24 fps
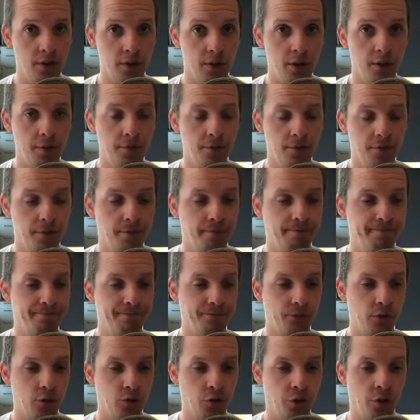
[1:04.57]
stuff.
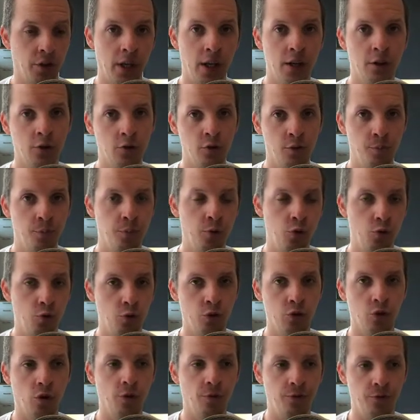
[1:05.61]
So you can
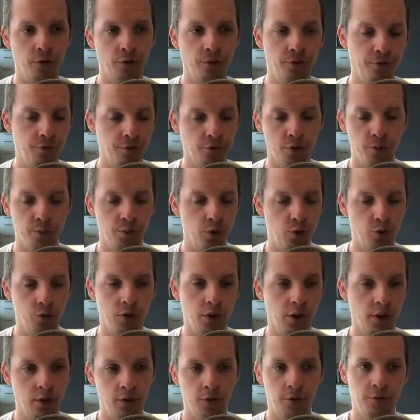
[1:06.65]
compute off of
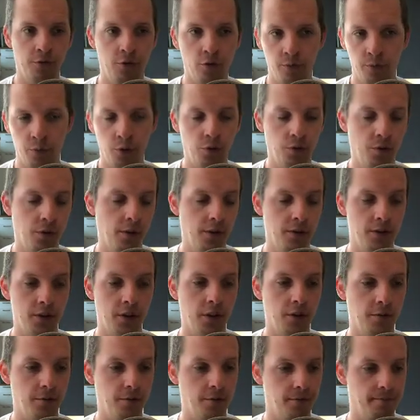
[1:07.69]
computed
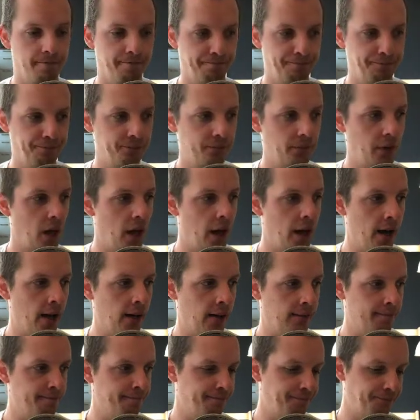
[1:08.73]
stuff.
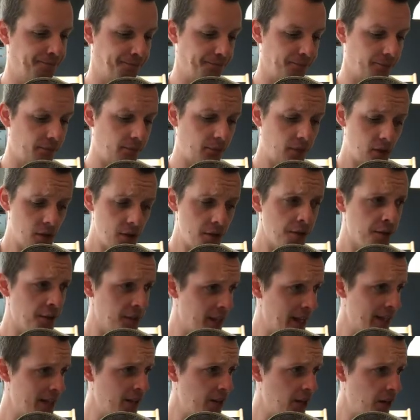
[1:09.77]
So
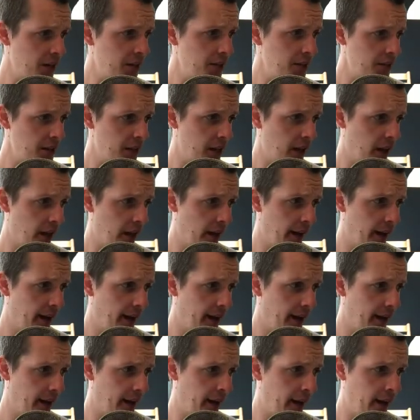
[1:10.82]
that's nice.
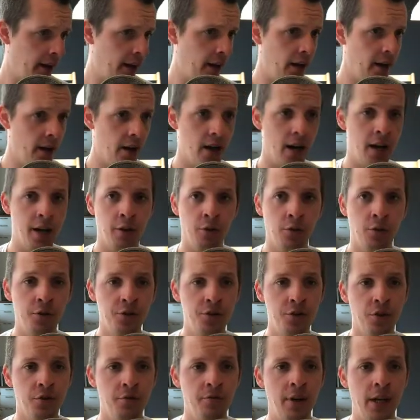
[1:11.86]
I
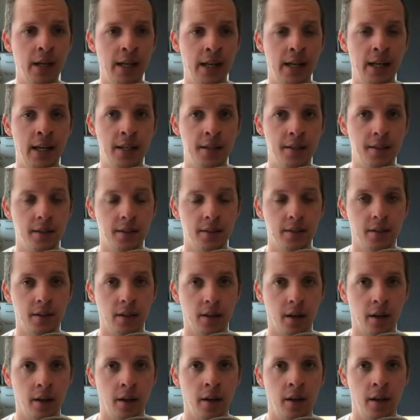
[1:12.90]
also released,
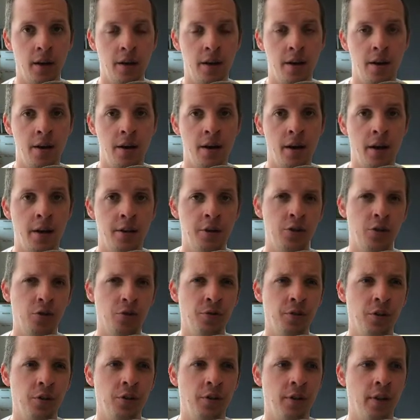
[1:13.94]
I
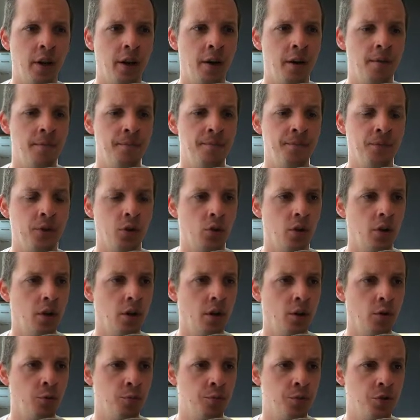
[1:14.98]
showed you the
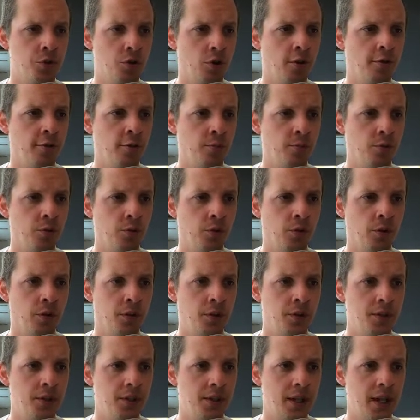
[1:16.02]

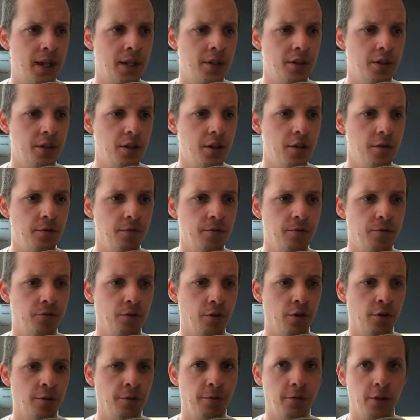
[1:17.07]
observable state stuff
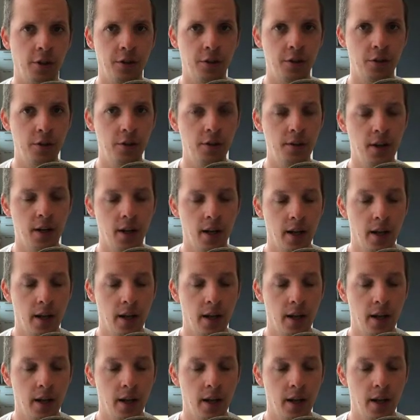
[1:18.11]
for Flutter.